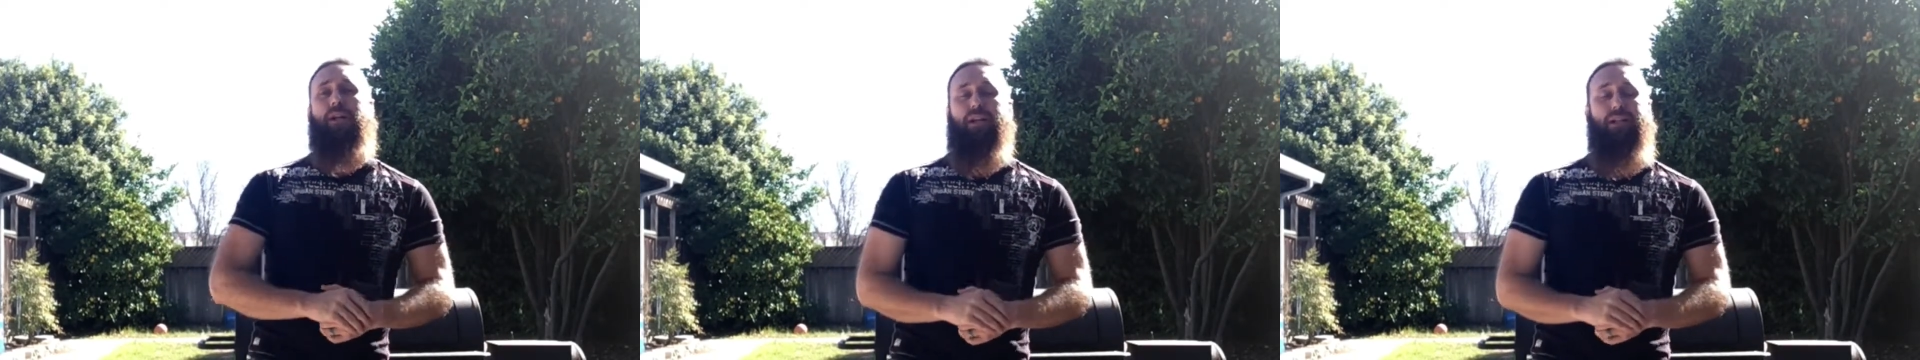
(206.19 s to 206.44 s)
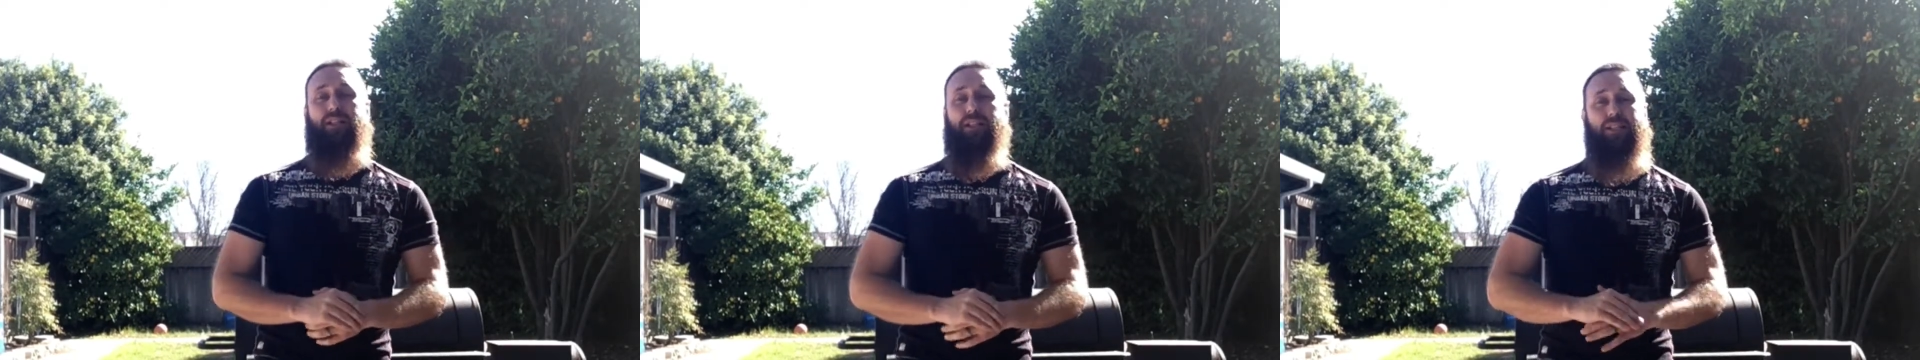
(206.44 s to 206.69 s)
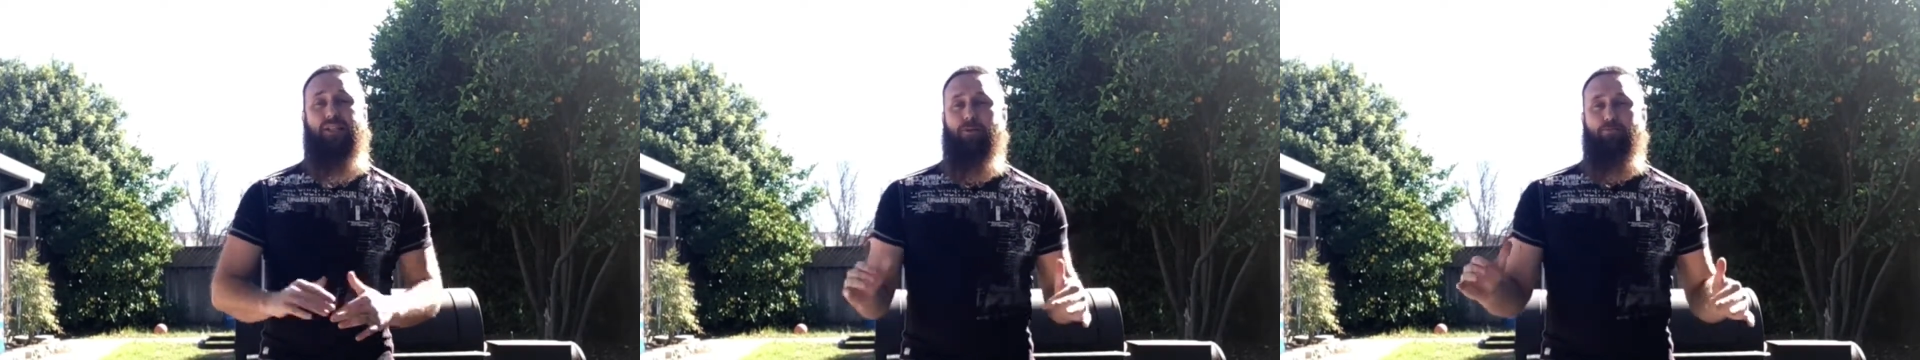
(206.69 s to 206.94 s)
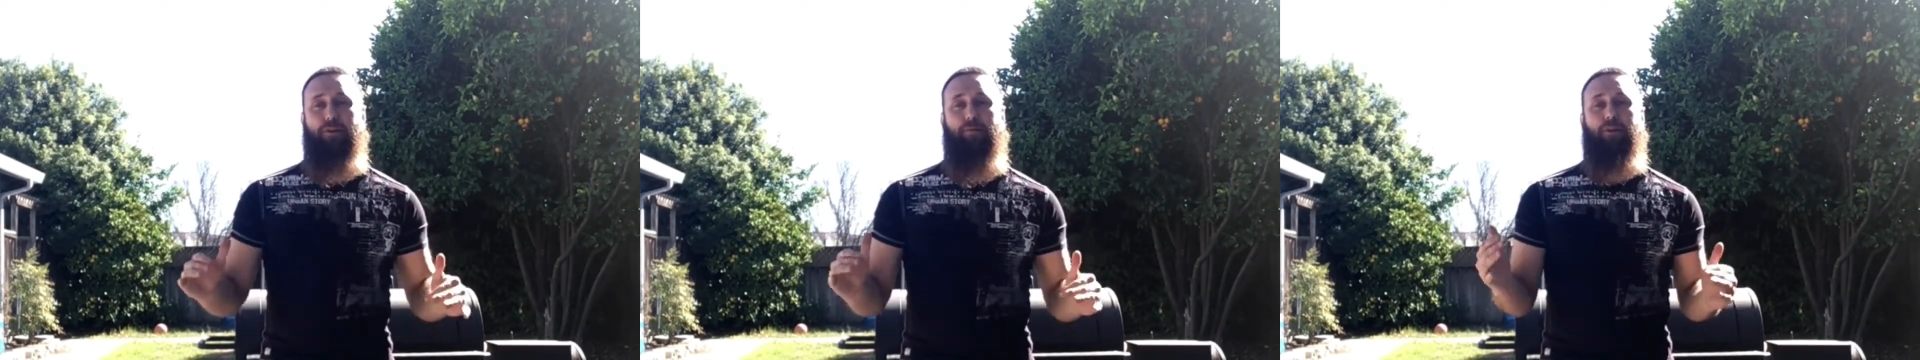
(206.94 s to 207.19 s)
in the
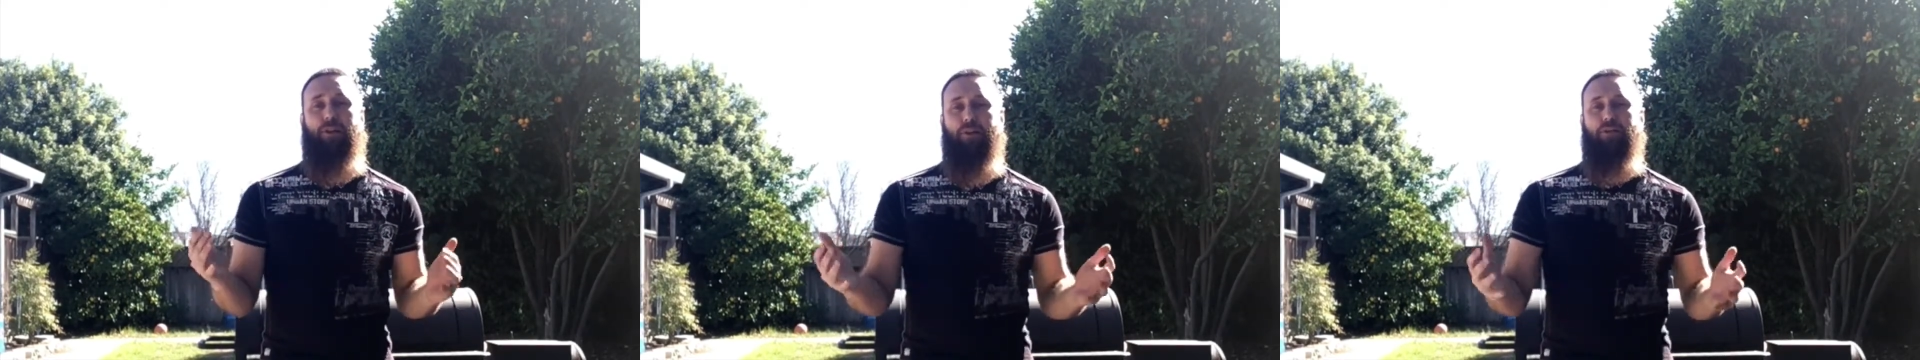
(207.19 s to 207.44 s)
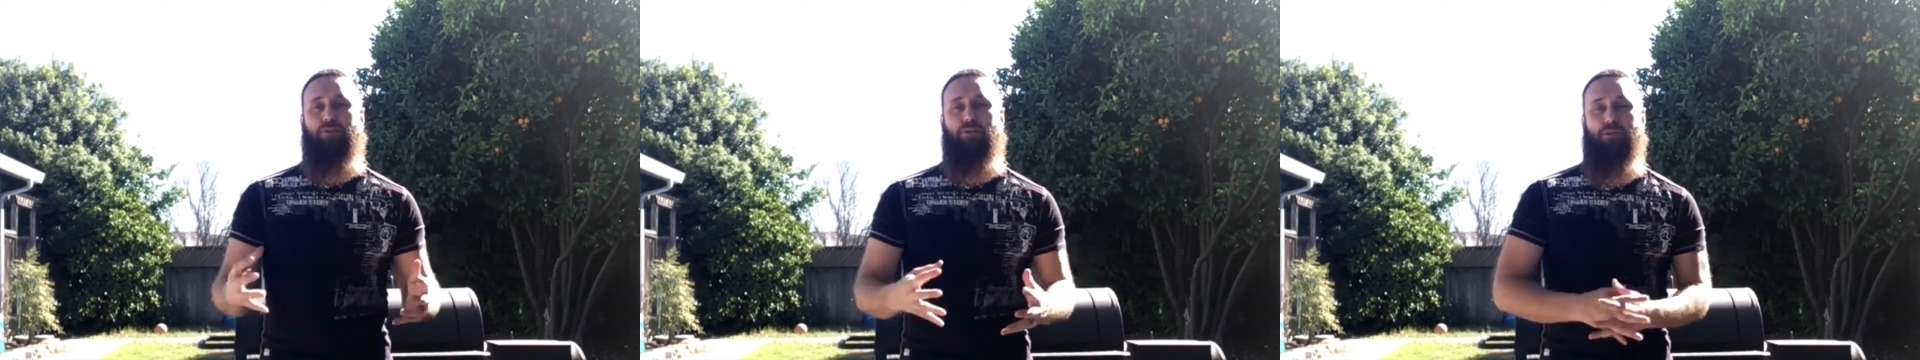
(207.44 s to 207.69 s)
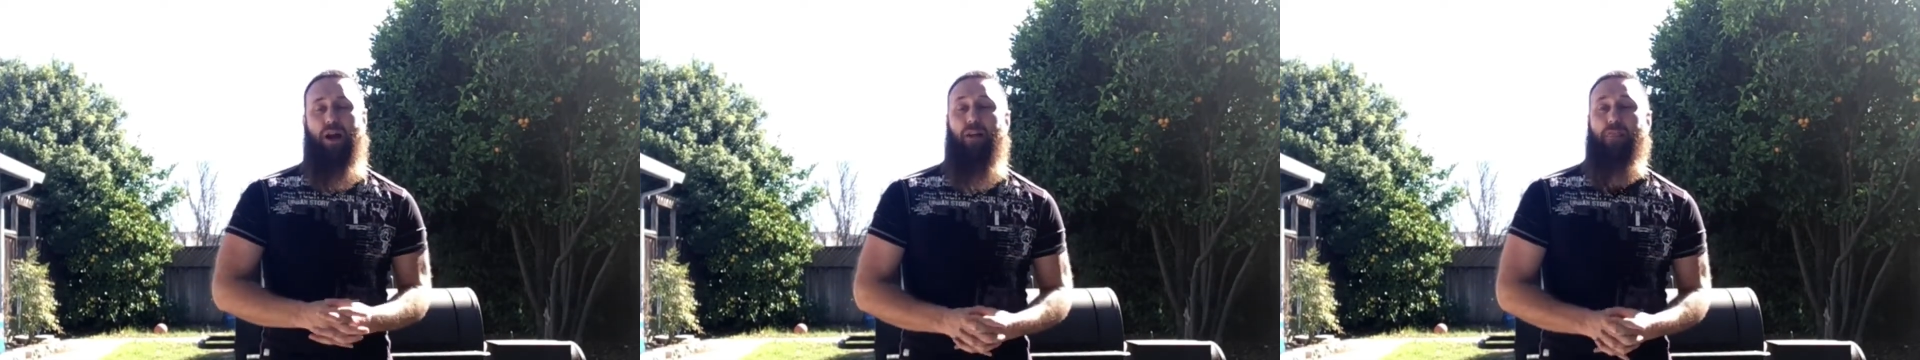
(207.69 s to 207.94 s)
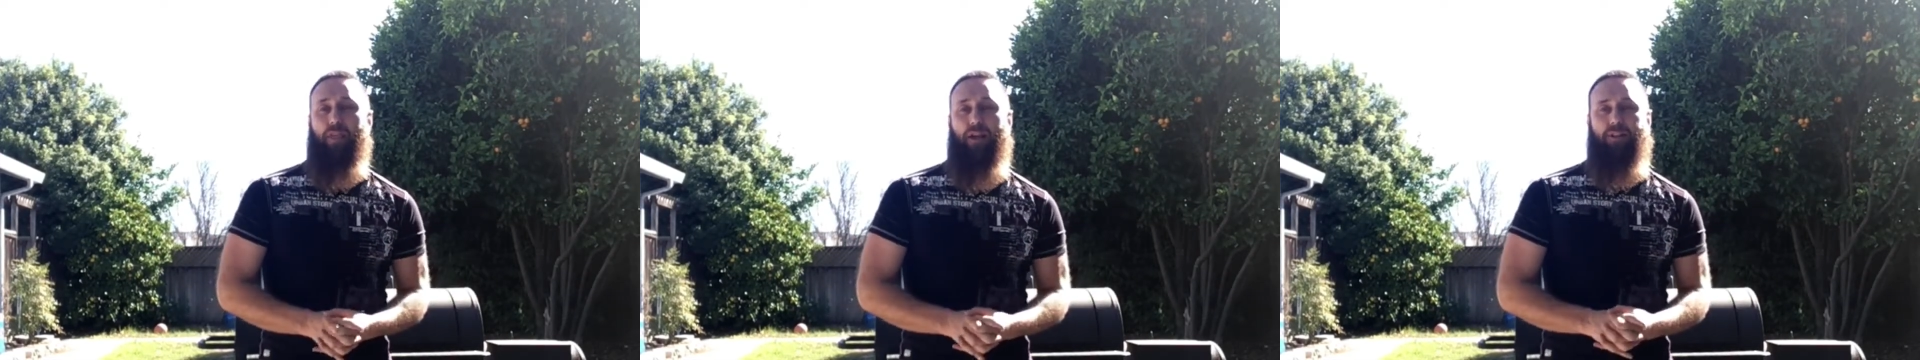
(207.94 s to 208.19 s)
least bit because you've
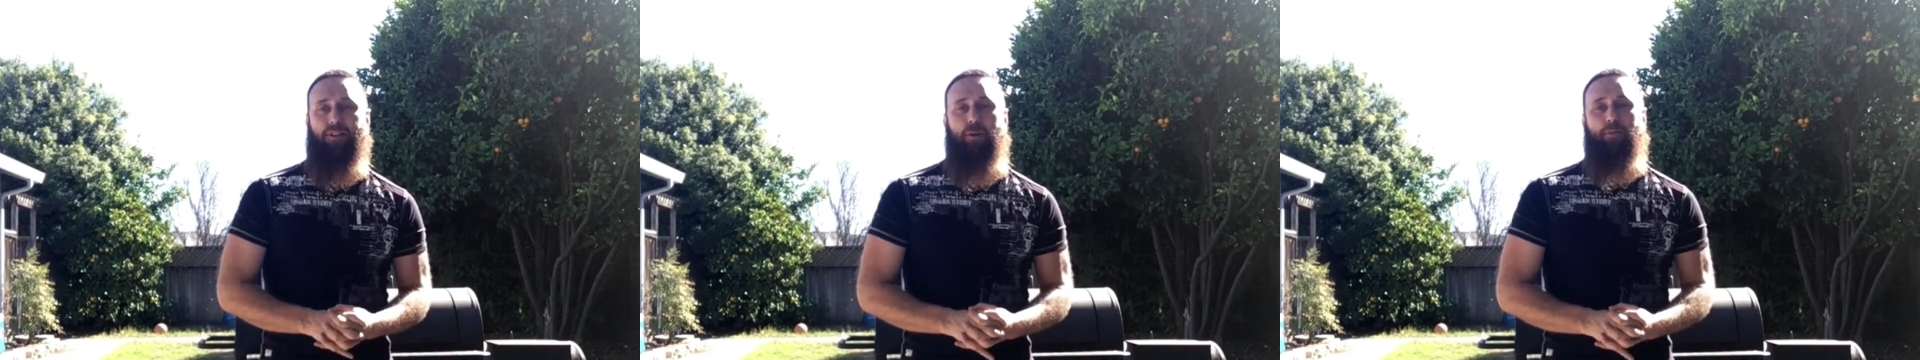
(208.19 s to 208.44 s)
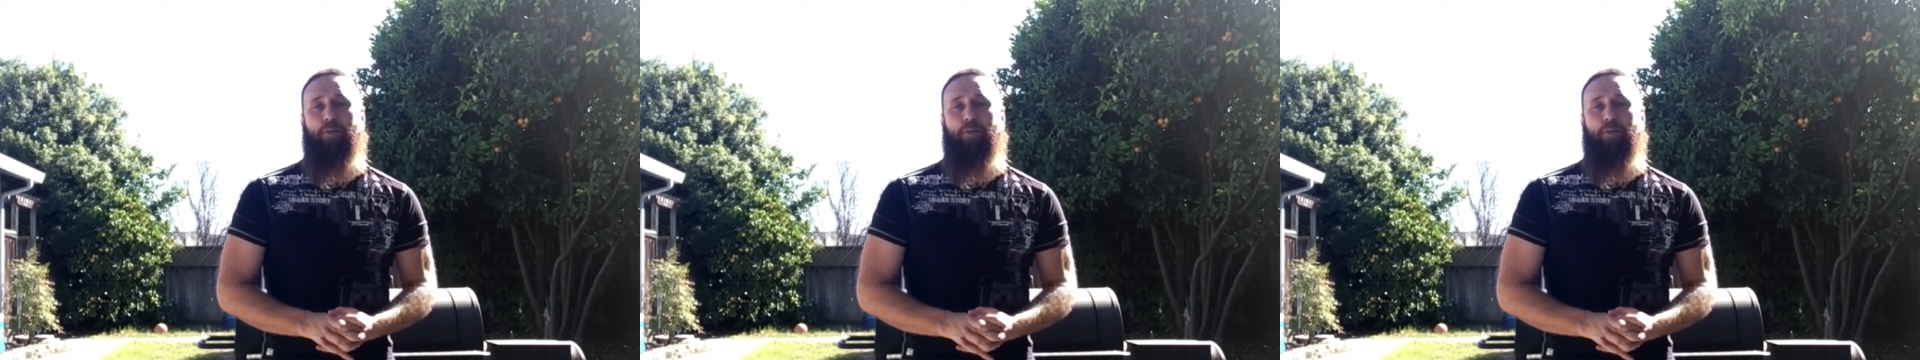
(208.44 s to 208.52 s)
got that.